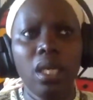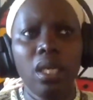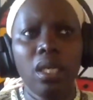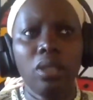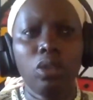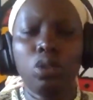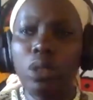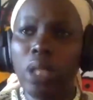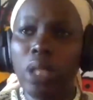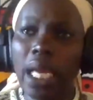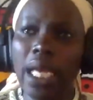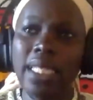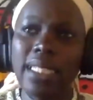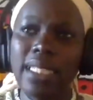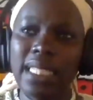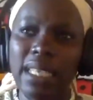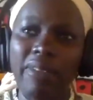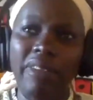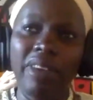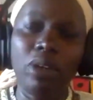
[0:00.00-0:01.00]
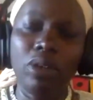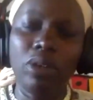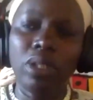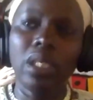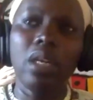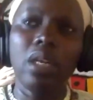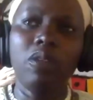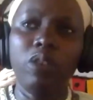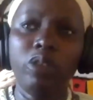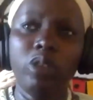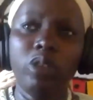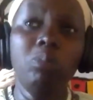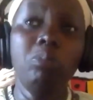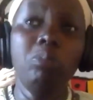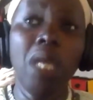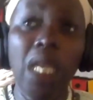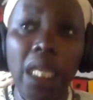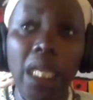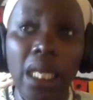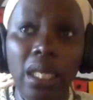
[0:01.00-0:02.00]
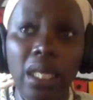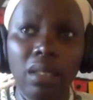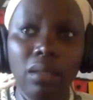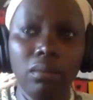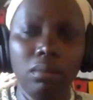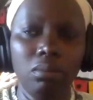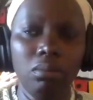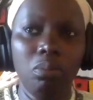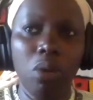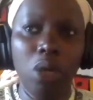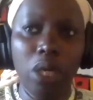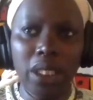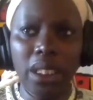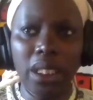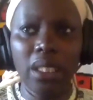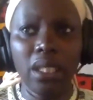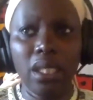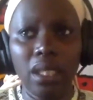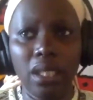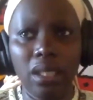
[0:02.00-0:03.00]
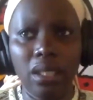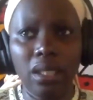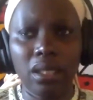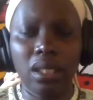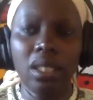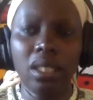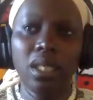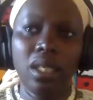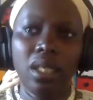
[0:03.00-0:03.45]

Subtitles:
today, 750 million boys and girls